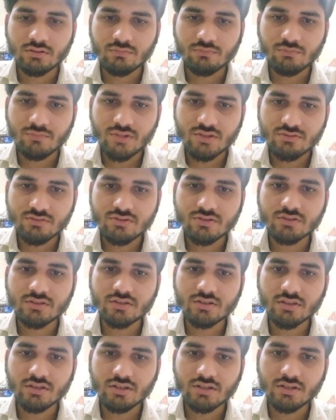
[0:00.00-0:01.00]

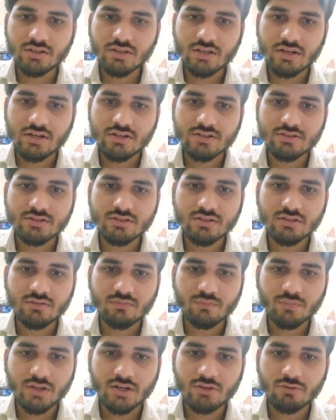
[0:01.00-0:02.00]
measured in energy
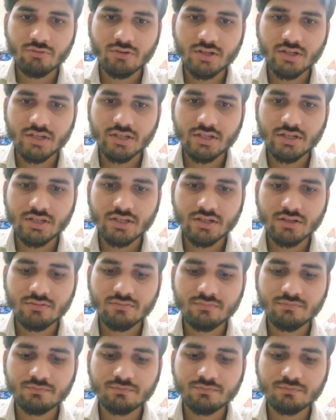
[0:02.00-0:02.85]
per unit area.